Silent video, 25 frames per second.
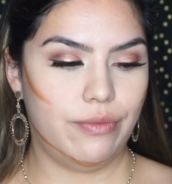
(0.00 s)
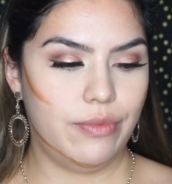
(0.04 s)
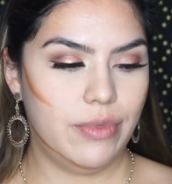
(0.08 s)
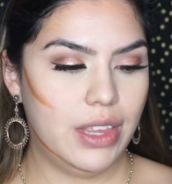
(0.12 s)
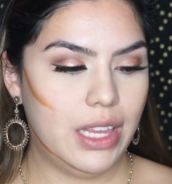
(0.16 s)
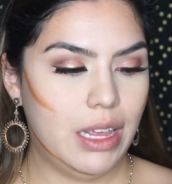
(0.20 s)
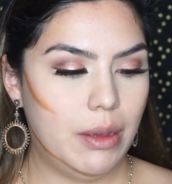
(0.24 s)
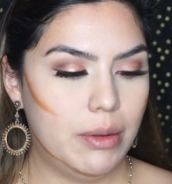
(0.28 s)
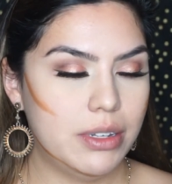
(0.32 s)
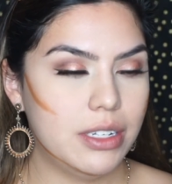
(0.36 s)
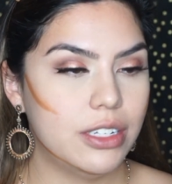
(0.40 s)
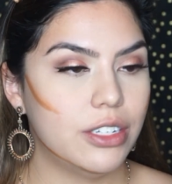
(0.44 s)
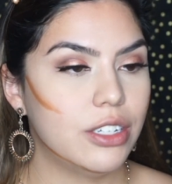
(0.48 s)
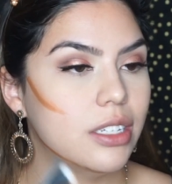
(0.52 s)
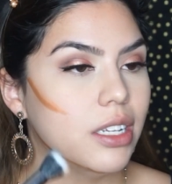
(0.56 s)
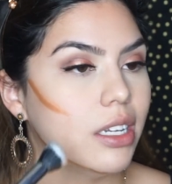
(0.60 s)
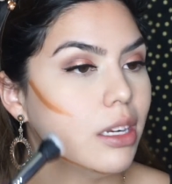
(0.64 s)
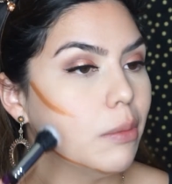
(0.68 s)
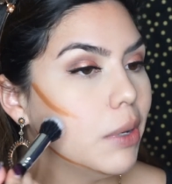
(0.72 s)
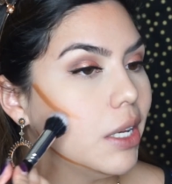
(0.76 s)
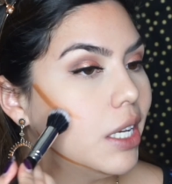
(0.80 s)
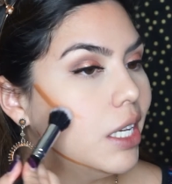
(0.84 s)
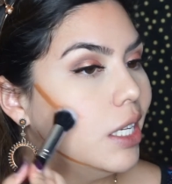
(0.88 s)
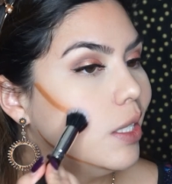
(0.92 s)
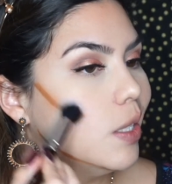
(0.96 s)
That was just a
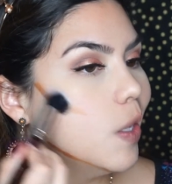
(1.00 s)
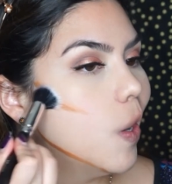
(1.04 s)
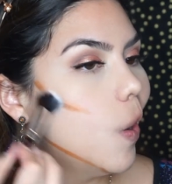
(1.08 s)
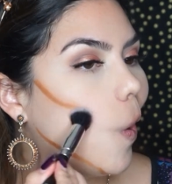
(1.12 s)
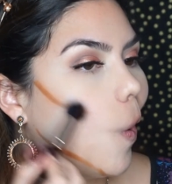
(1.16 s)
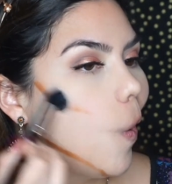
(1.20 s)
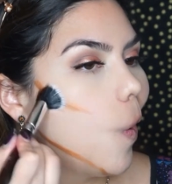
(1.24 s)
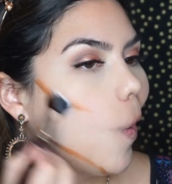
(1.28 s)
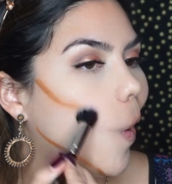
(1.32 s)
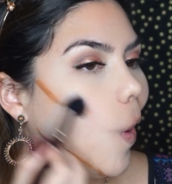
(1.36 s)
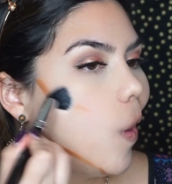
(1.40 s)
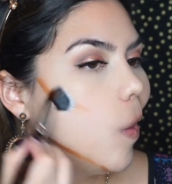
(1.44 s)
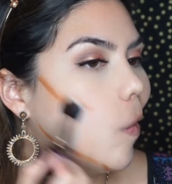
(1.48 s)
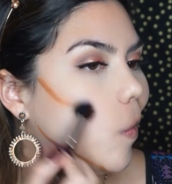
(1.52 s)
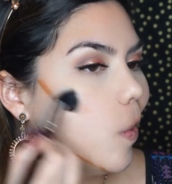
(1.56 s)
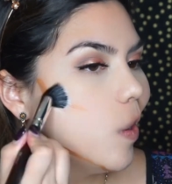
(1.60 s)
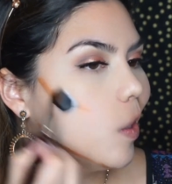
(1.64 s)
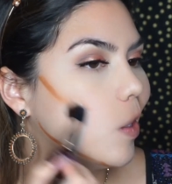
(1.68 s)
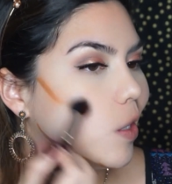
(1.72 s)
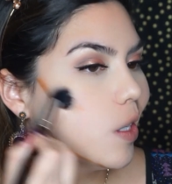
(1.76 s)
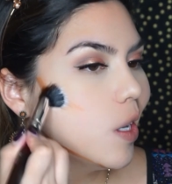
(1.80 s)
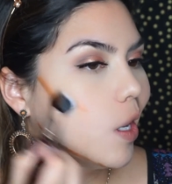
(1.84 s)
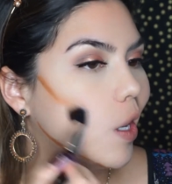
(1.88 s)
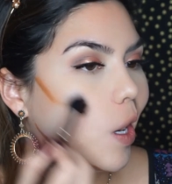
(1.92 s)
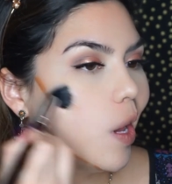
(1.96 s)
little bit easier. And we're
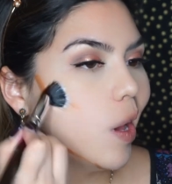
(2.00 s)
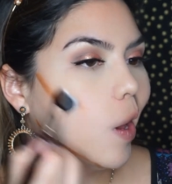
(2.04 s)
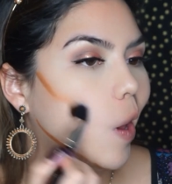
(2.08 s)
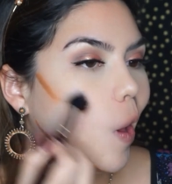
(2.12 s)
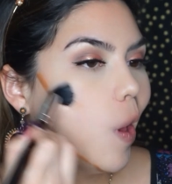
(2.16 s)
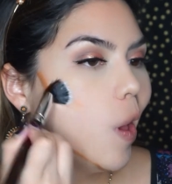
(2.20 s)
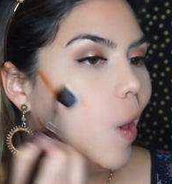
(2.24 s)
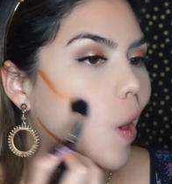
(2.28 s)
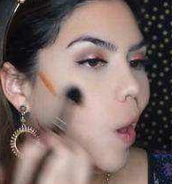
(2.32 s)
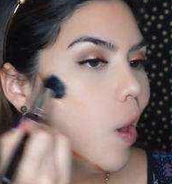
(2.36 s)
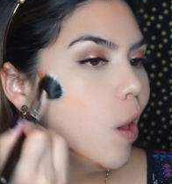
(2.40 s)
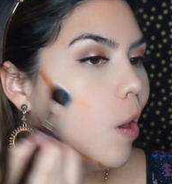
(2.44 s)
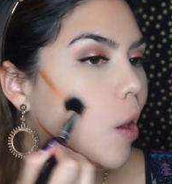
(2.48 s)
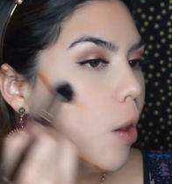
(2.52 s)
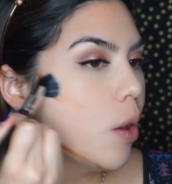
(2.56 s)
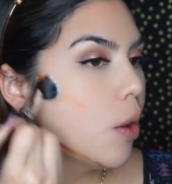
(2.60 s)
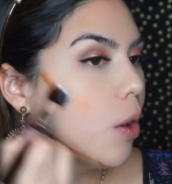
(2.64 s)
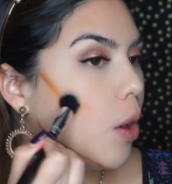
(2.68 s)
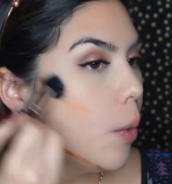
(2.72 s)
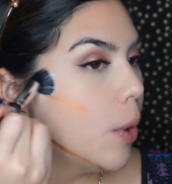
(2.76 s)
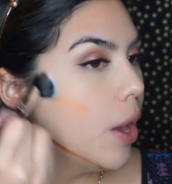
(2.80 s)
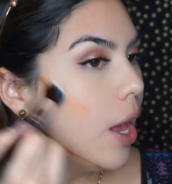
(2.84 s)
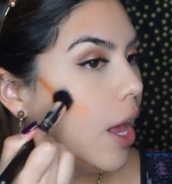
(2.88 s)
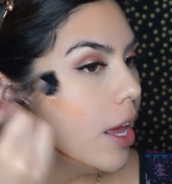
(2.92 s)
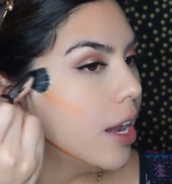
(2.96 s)
just gonna
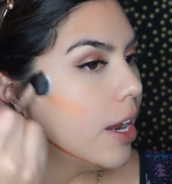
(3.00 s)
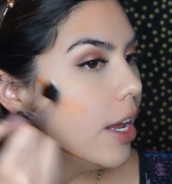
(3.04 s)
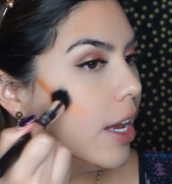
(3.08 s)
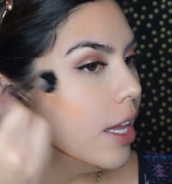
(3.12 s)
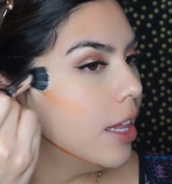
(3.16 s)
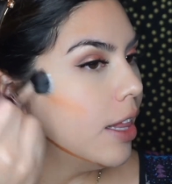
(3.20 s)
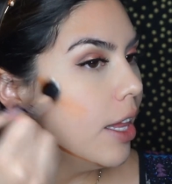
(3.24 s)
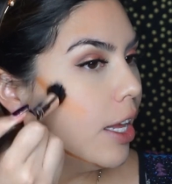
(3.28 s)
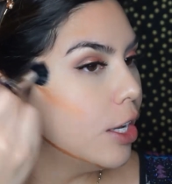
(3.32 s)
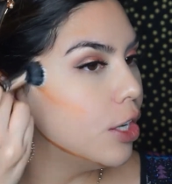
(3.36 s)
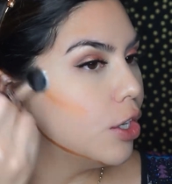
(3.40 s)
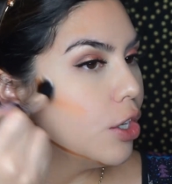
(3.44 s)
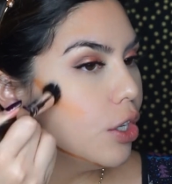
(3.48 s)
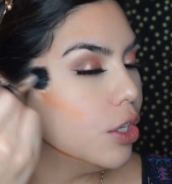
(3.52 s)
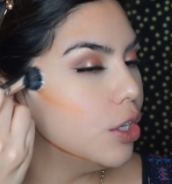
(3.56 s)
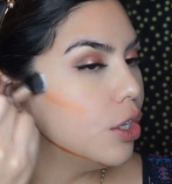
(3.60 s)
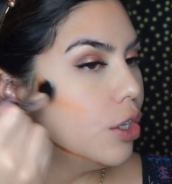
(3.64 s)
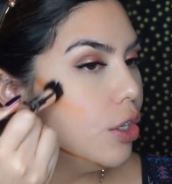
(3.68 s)
go ahead and like